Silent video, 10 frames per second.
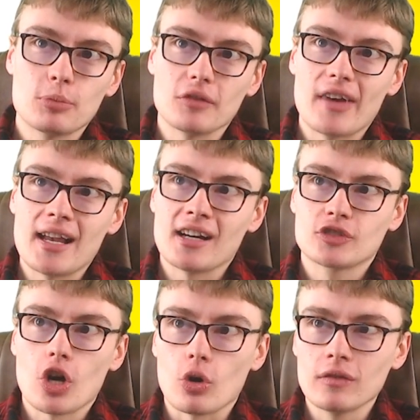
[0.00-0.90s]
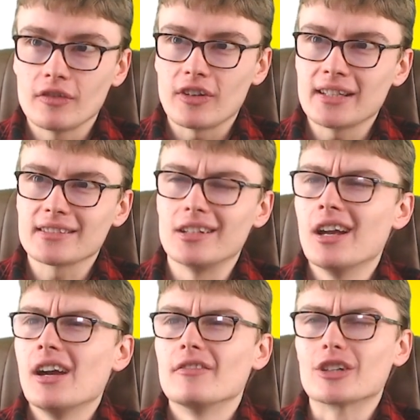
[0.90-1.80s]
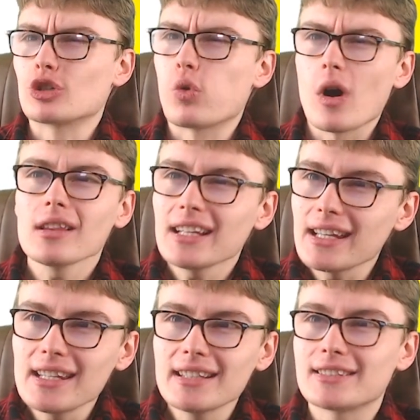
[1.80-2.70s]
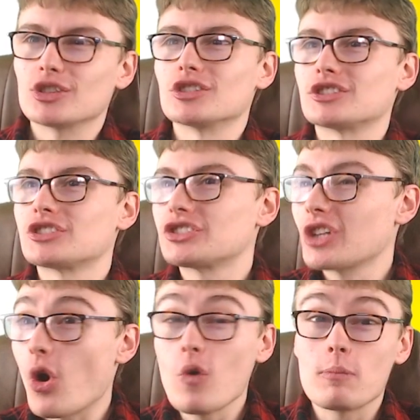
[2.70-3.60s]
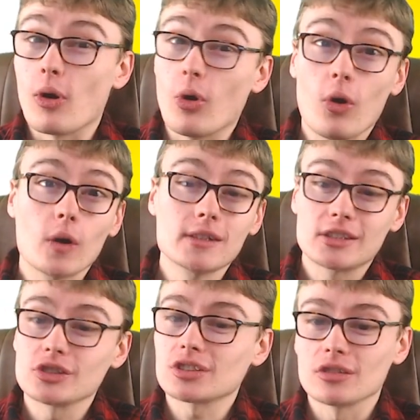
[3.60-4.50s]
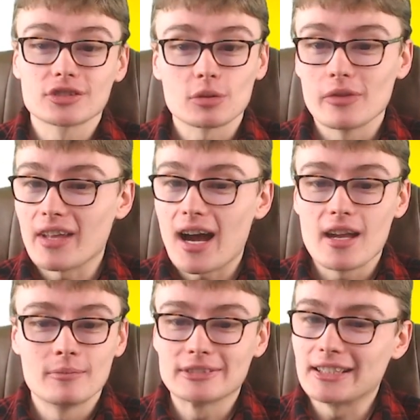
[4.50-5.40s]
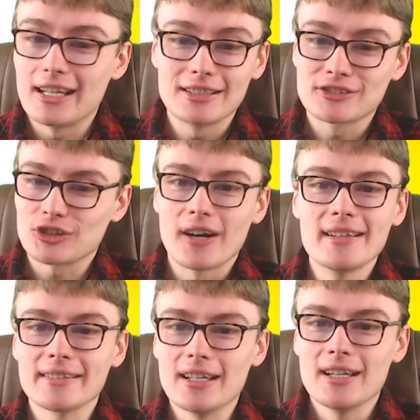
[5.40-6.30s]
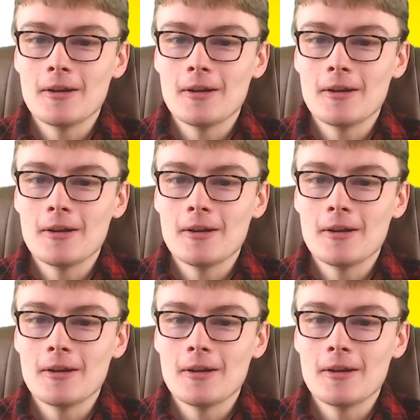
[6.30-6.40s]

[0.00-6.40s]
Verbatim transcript: but then I've got other things and the quality is just so poor, it's just on some of the items, it's crazy.